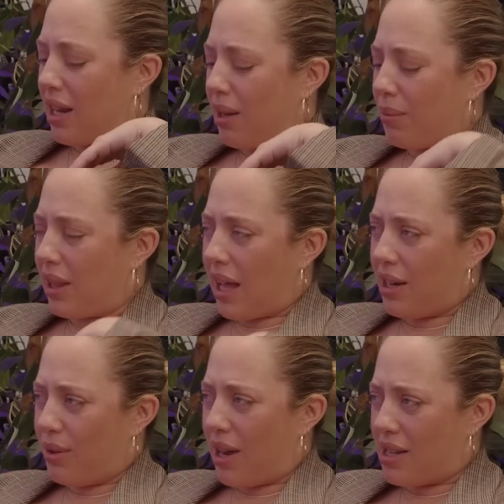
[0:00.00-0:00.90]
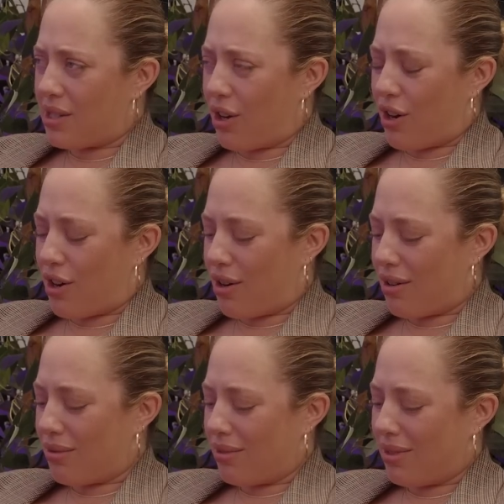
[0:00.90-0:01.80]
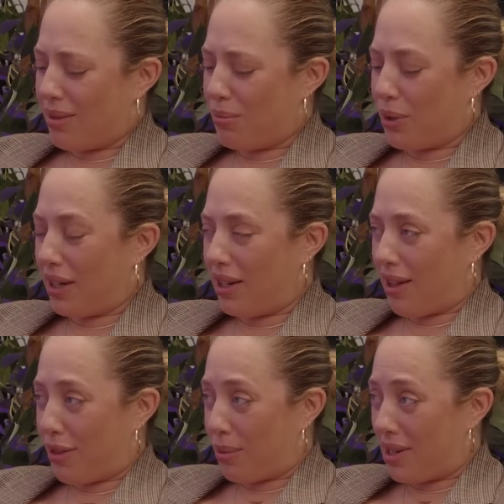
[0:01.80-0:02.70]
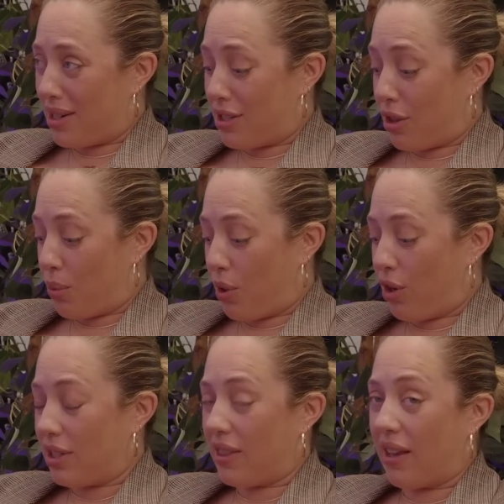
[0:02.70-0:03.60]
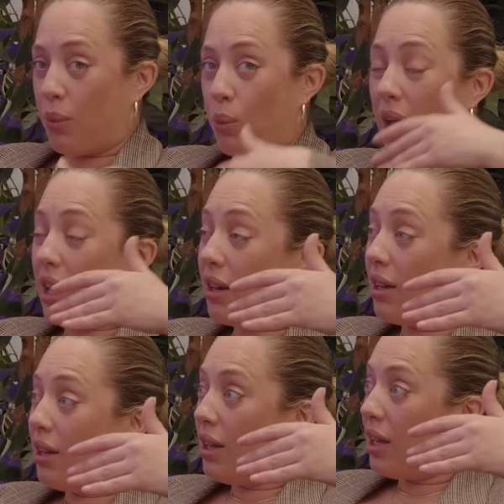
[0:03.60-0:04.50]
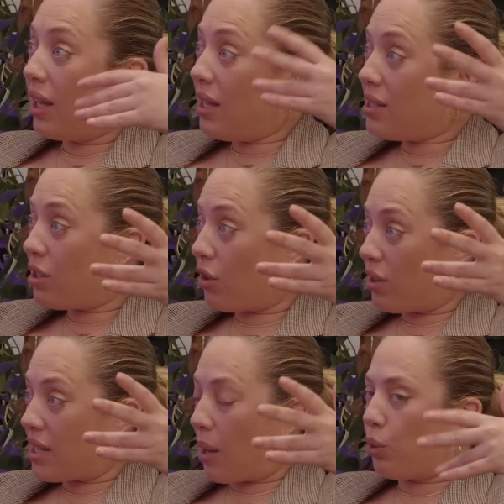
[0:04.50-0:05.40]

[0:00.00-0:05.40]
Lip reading: I'm glad you guys are bringing another one into the world and that it went easier this time.